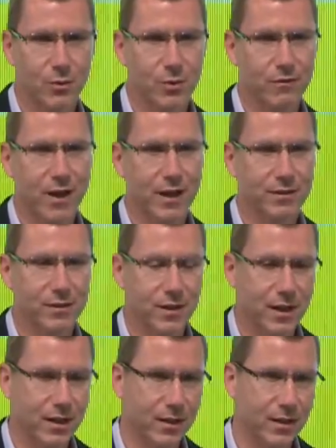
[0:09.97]
we've had
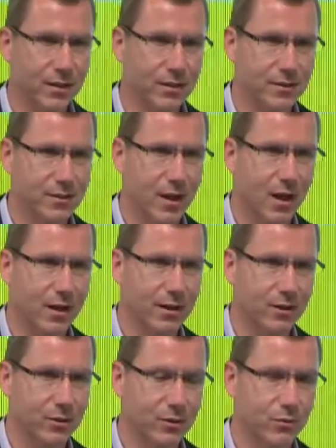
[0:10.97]
today as I
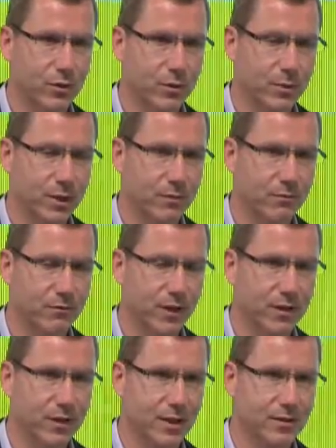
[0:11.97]
do. It's really been
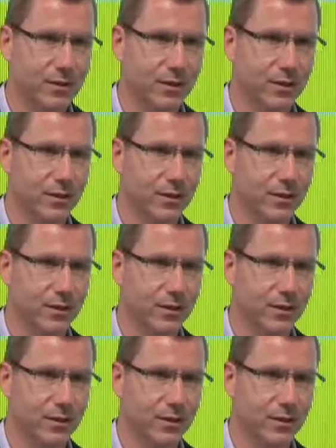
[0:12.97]
fantastic.